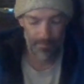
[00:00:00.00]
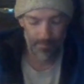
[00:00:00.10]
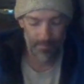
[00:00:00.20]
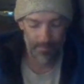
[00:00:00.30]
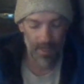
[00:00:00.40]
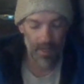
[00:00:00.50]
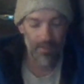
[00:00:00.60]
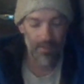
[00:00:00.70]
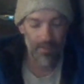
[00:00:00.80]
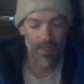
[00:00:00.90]
They never
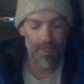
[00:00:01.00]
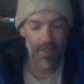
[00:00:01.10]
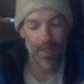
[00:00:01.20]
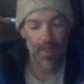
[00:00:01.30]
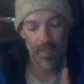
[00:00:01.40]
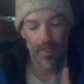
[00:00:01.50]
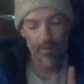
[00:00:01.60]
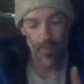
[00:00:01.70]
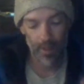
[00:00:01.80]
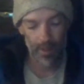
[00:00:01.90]
take the time to
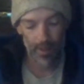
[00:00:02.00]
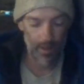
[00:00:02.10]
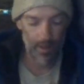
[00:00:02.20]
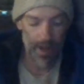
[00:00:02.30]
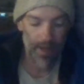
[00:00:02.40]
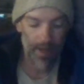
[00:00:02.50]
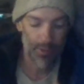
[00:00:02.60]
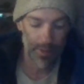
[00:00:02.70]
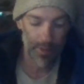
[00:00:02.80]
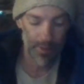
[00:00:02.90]
think of what they're
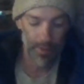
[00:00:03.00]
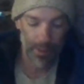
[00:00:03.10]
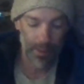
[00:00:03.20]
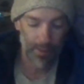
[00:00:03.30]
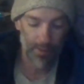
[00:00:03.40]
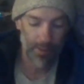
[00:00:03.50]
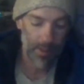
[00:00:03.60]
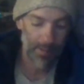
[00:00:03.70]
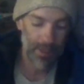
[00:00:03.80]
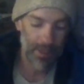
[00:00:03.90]
actually doing.
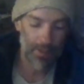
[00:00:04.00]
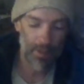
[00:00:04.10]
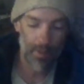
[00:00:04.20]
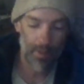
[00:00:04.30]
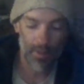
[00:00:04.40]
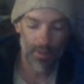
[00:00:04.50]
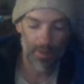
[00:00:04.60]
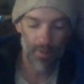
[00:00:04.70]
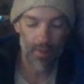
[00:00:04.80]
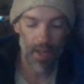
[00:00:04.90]
I mean, okay,
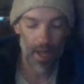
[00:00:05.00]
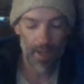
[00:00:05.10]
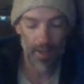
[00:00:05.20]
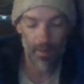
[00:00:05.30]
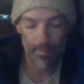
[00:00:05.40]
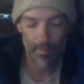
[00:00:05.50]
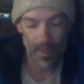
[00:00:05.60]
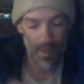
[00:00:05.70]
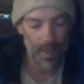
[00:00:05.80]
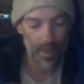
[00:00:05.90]
so they're lying, but
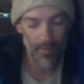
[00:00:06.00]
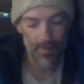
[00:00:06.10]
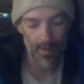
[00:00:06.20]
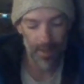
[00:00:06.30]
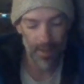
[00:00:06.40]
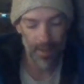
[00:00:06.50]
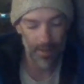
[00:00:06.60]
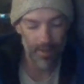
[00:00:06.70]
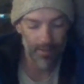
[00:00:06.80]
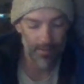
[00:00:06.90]
they never think
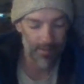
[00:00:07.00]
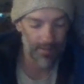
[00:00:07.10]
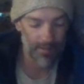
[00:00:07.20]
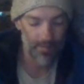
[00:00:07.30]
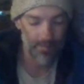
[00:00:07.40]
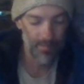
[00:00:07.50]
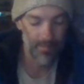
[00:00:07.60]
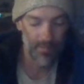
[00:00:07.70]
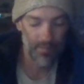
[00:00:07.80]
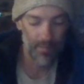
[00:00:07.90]
of
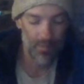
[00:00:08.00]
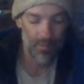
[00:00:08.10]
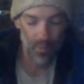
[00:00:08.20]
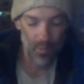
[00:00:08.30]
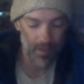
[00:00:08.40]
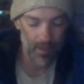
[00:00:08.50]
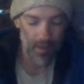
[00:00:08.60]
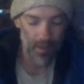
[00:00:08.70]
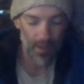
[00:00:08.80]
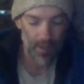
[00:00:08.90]
what they're
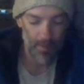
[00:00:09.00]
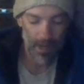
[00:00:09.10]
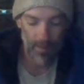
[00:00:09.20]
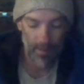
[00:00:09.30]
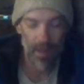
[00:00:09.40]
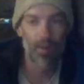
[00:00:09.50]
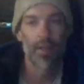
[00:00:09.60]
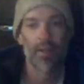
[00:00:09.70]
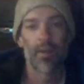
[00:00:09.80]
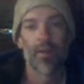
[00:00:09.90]
lying about, how
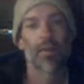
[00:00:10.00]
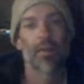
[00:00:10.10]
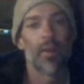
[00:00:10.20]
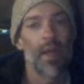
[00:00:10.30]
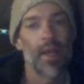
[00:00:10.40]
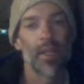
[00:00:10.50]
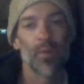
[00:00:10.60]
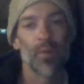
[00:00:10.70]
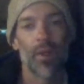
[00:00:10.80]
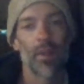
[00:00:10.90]
it connects
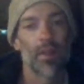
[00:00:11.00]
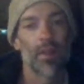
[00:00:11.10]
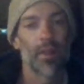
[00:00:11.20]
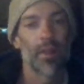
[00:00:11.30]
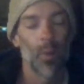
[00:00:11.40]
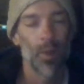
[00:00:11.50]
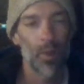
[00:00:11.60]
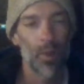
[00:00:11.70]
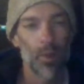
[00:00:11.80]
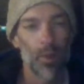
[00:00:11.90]
with the
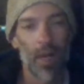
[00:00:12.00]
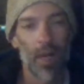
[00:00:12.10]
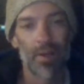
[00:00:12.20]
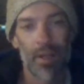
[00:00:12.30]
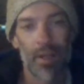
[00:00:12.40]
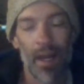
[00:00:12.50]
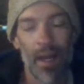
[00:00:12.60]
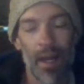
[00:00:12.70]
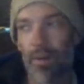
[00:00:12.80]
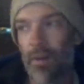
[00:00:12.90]
world around us, and
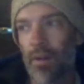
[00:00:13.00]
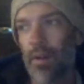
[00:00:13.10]
how